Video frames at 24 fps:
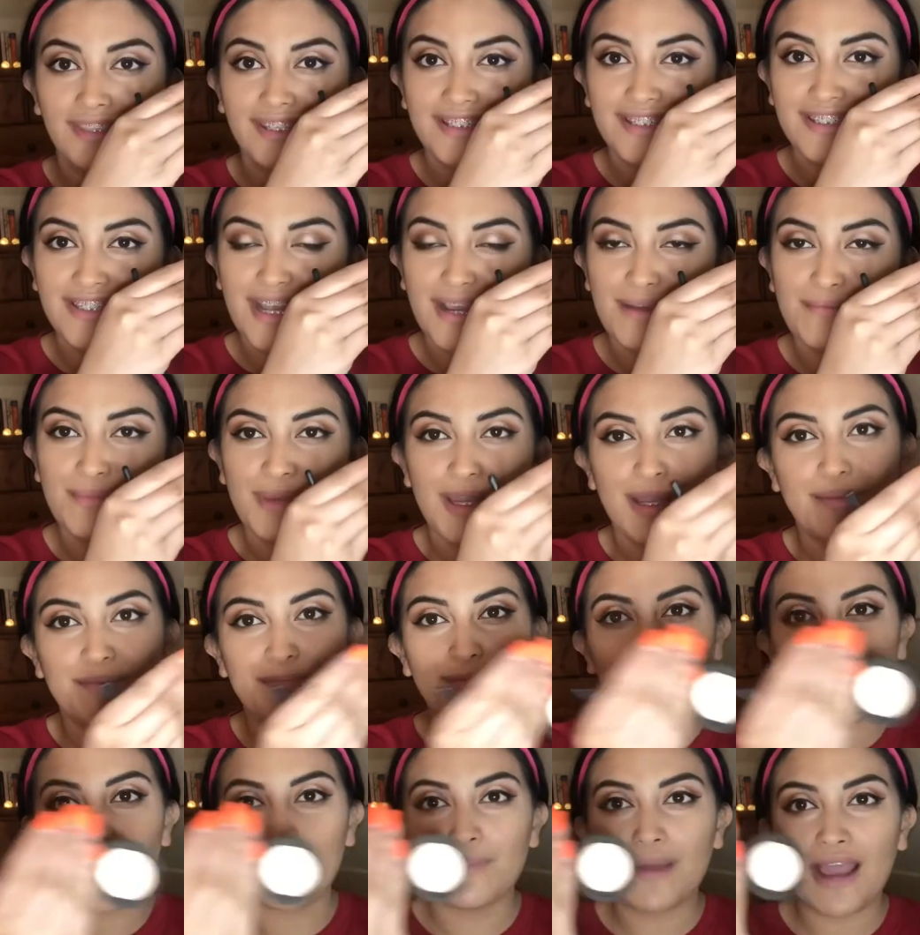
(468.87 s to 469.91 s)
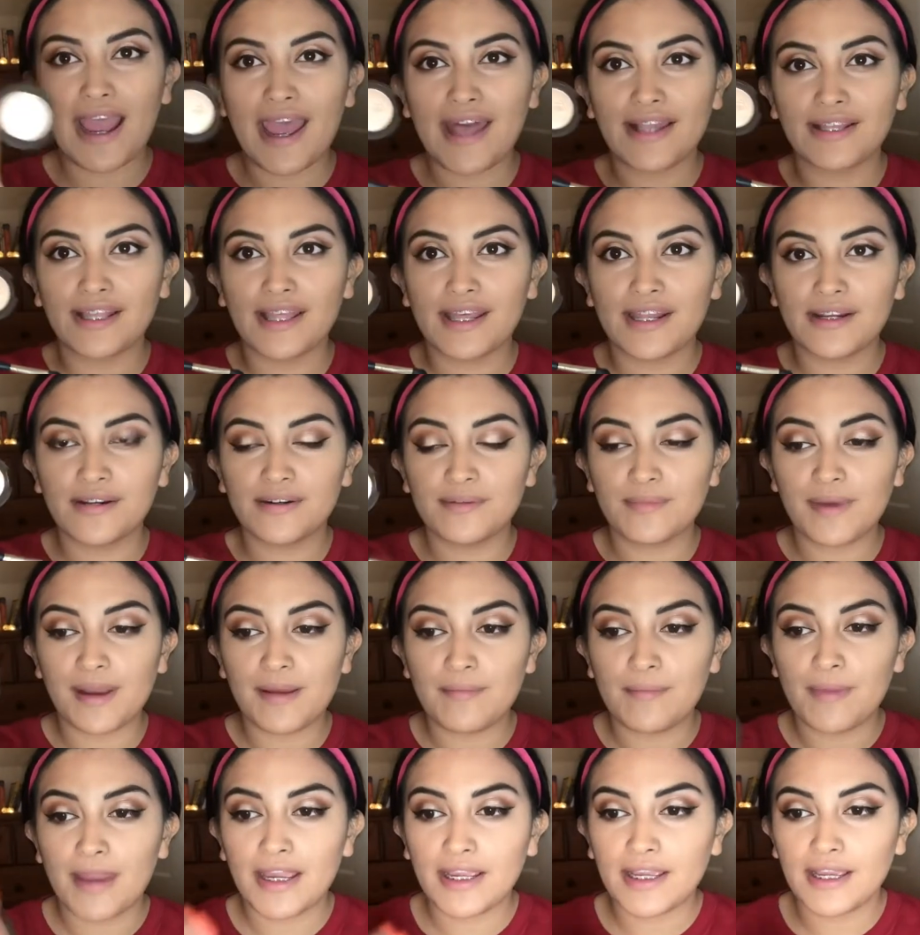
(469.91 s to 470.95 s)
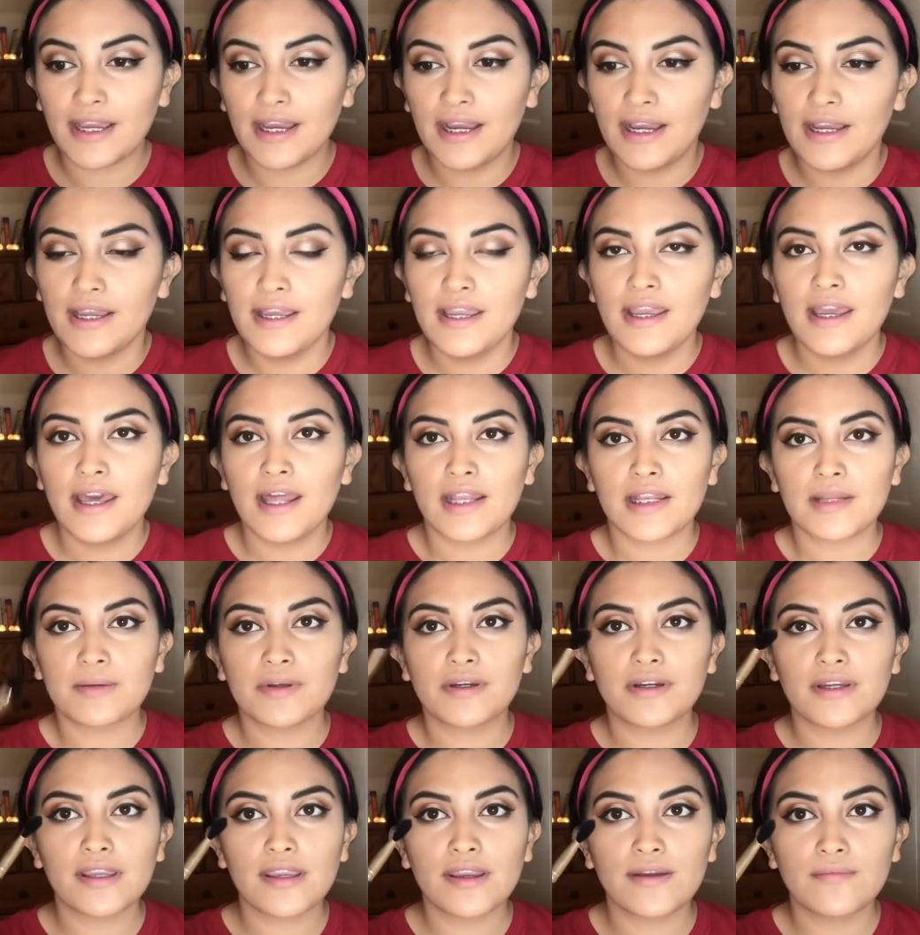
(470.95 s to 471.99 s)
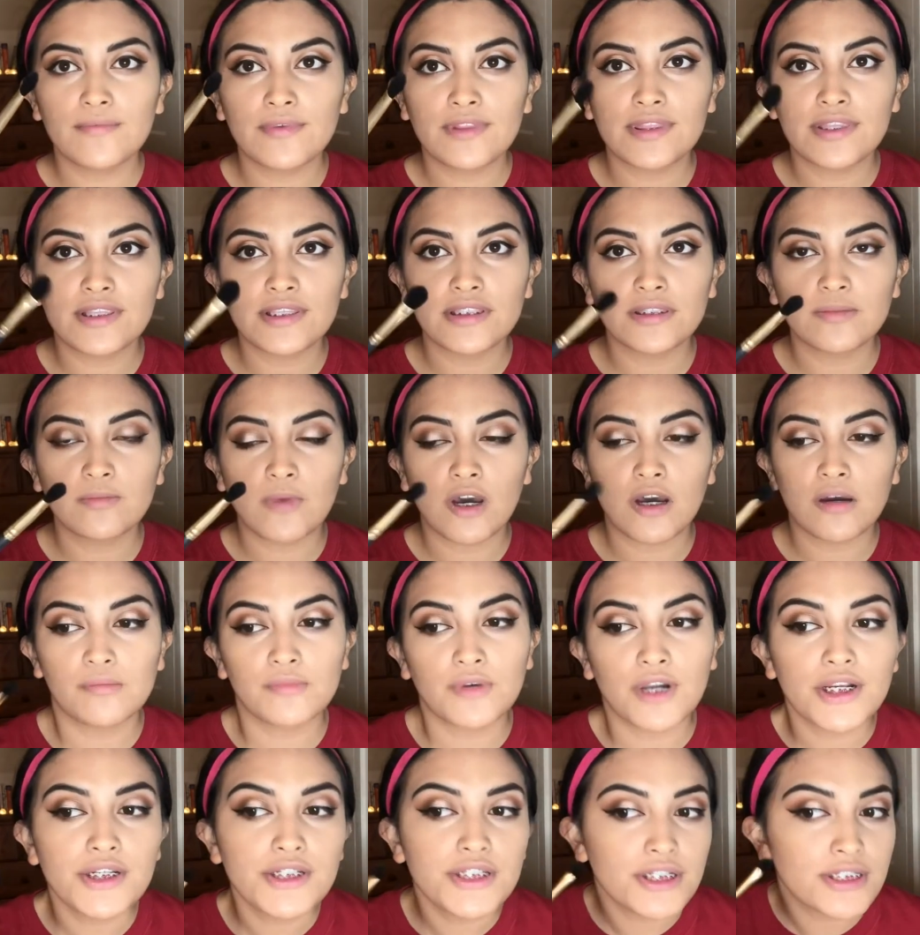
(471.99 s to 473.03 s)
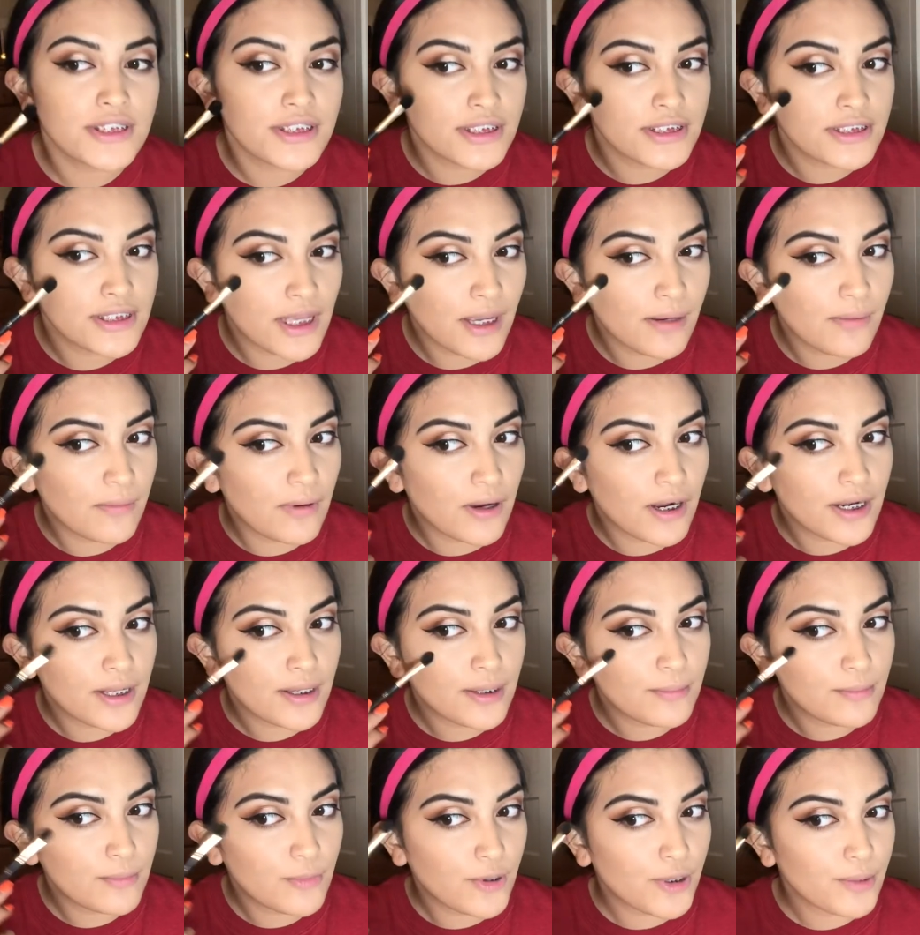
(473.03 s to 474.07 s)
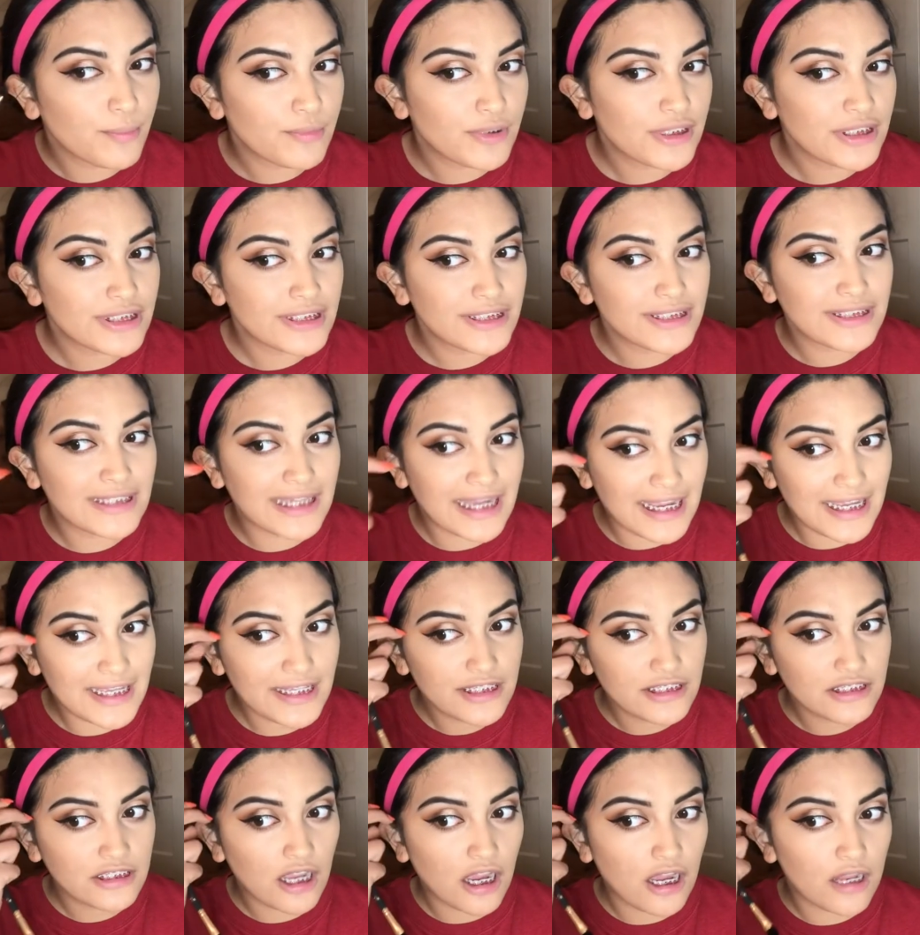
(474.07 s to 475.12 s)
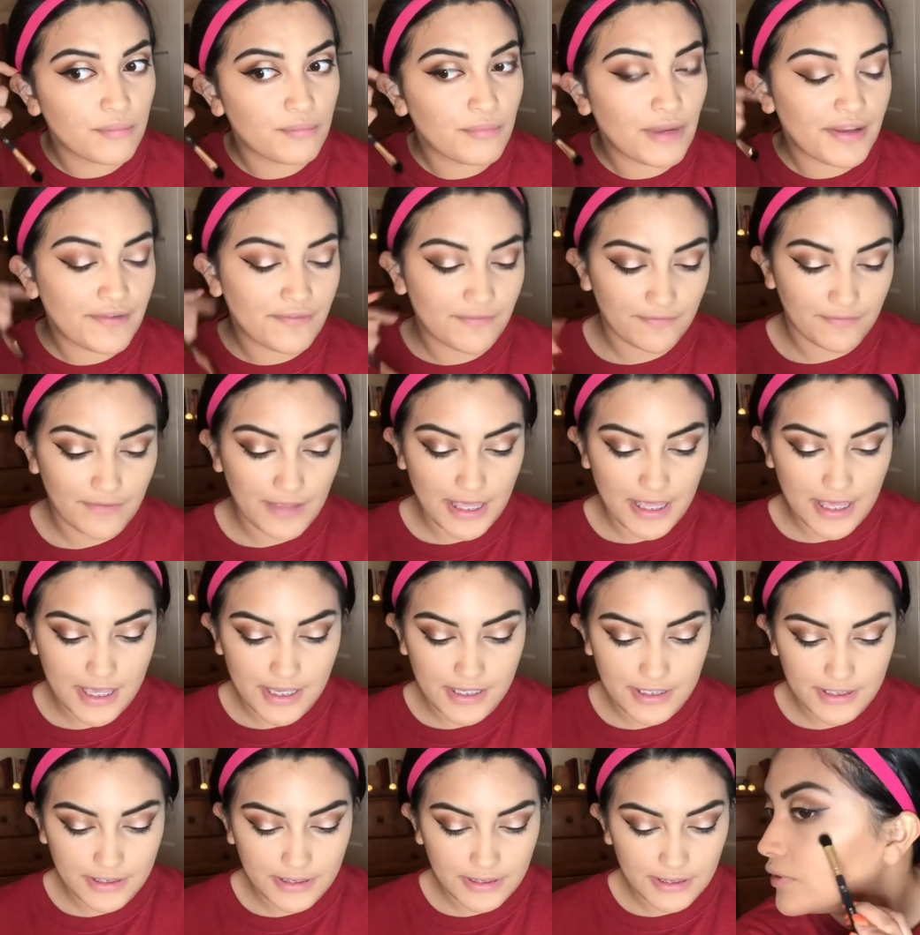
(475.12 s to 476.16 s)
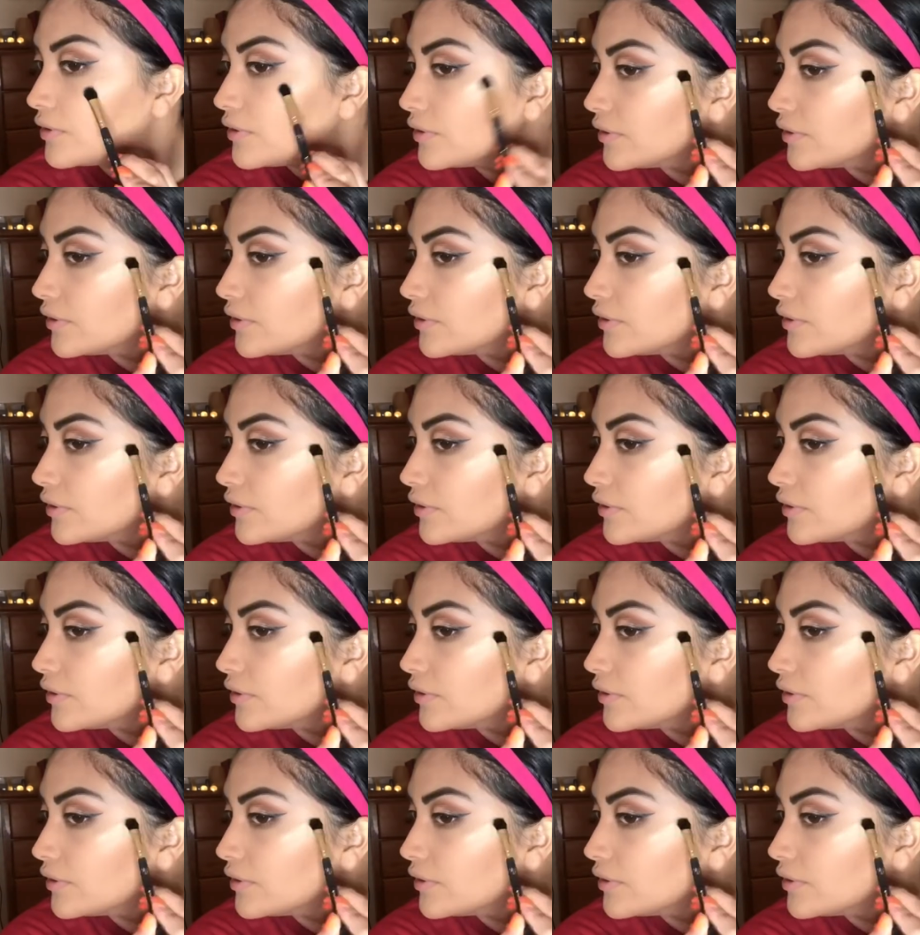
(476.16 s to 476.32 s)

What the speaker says: the Champagne Pop highlighter by Becca. I'm going in with this small brush just because I want it more precise on my face.